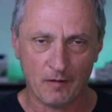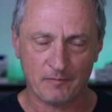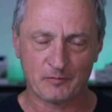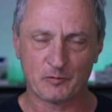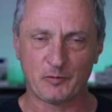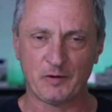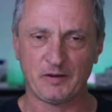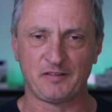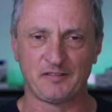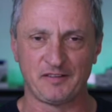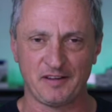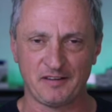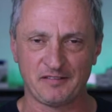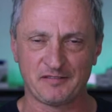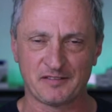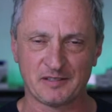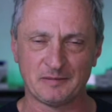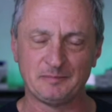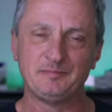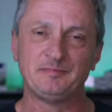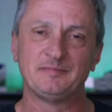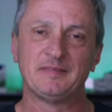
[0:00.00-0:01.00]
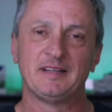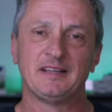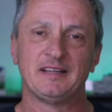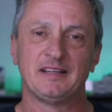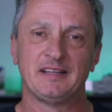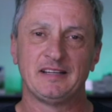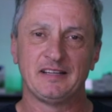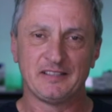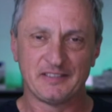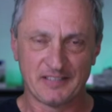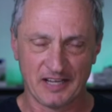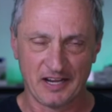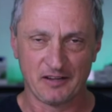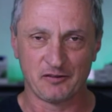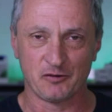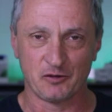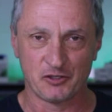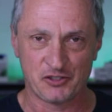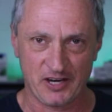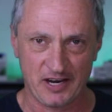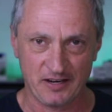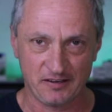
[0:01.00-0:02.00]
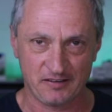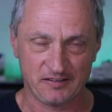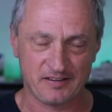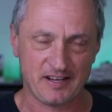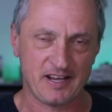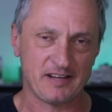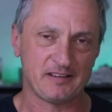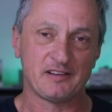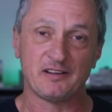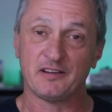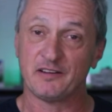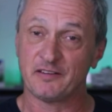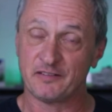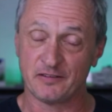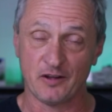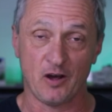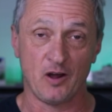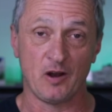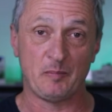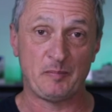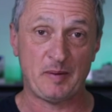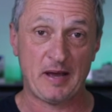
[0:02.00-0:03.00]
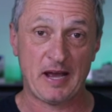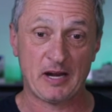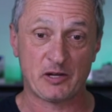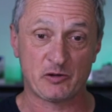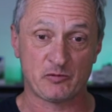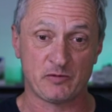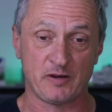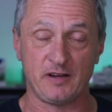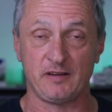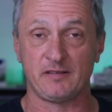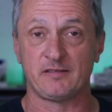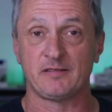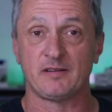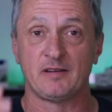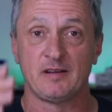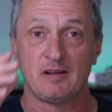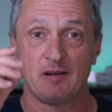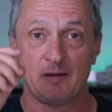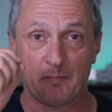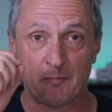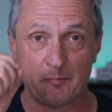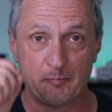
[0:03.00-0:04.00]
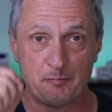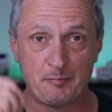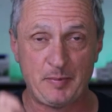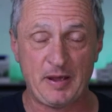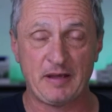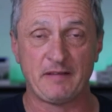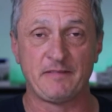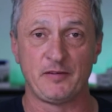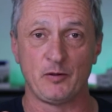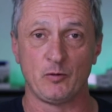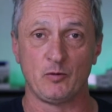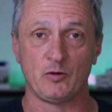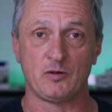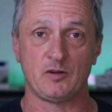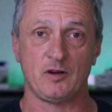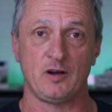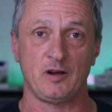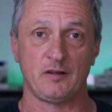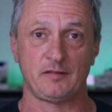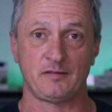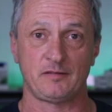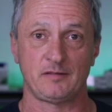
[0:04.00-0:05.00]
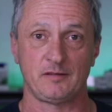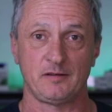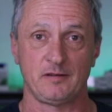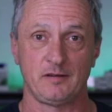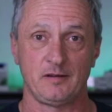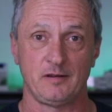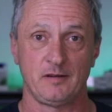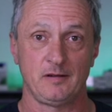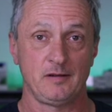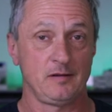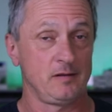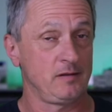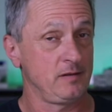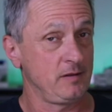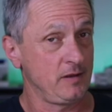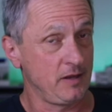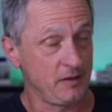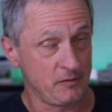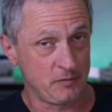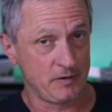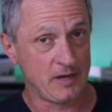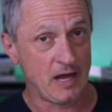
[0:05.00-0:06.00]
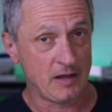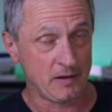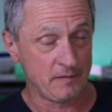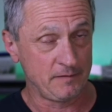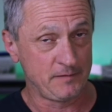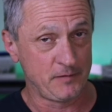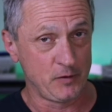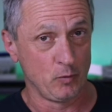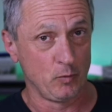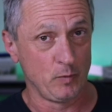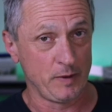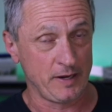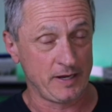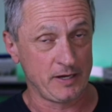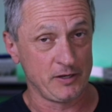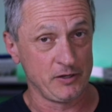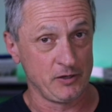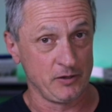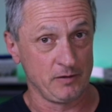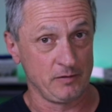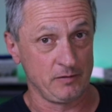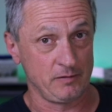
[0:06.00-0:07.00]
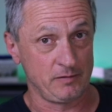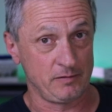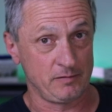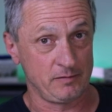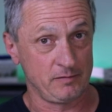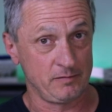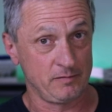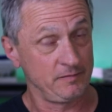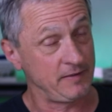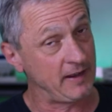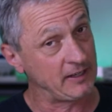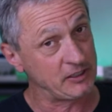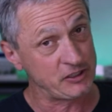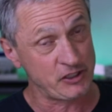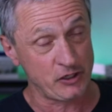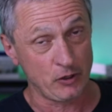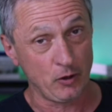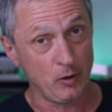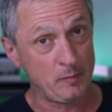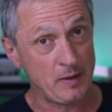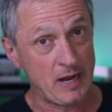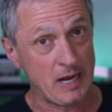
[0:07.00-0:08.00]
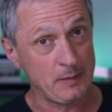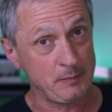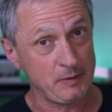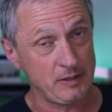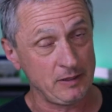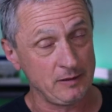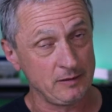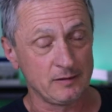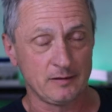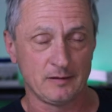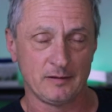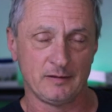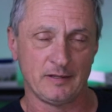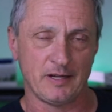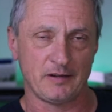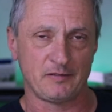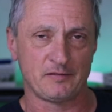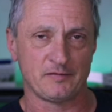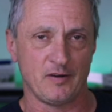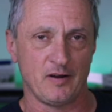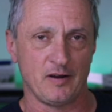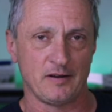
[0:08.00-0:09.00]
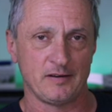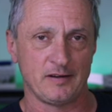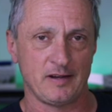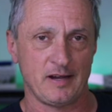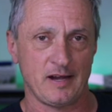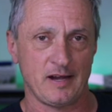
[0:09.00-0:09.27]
off-grid system, diesel genset, solar batteries, big fuel cost. Is there another fuel we can use? Veggie oil maybe? Let's find